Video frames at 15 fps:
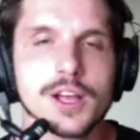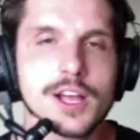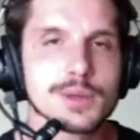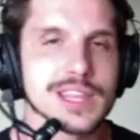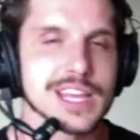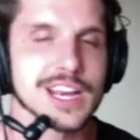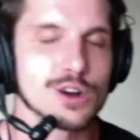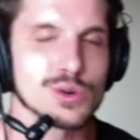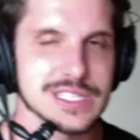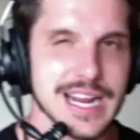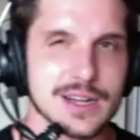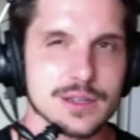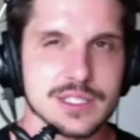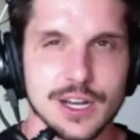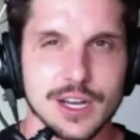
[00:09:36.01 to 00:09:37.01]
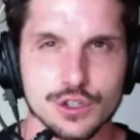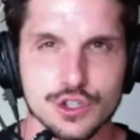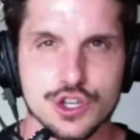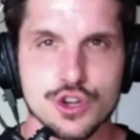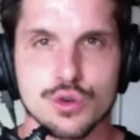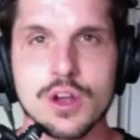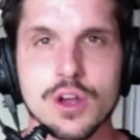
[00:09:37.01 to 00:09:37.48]
but they can always downsell
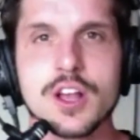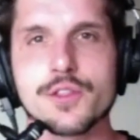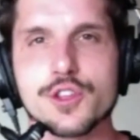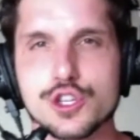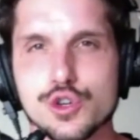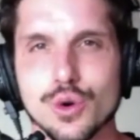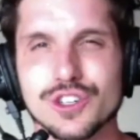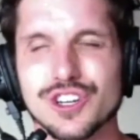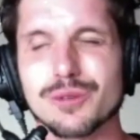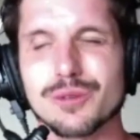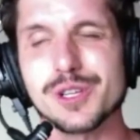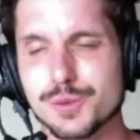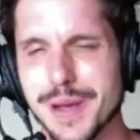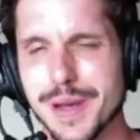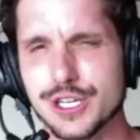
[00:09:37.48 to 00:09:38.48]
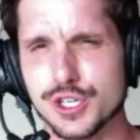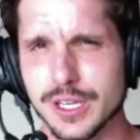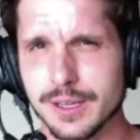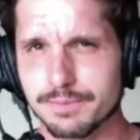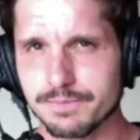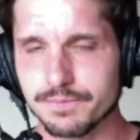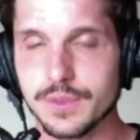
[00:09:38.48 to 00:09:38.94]
to the short term, especially
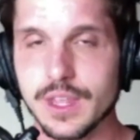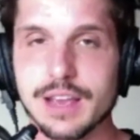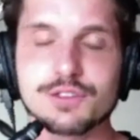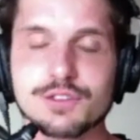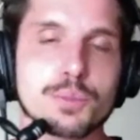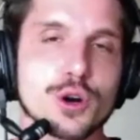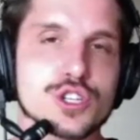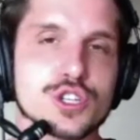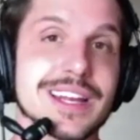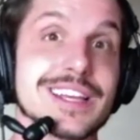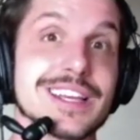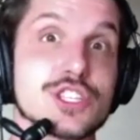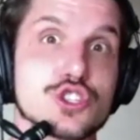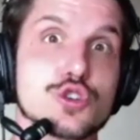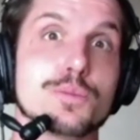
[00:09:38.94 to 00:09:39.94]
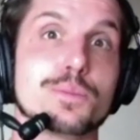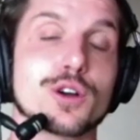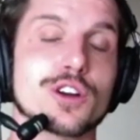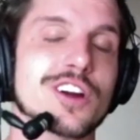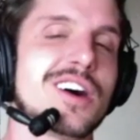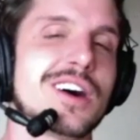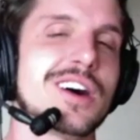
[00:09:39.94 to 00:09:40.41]
if the person is super
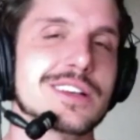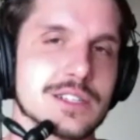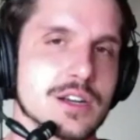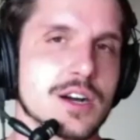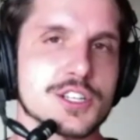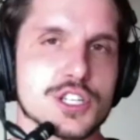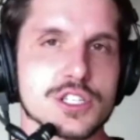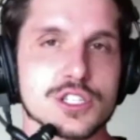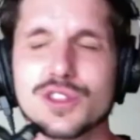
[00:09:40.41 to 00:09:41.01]
cost conscious.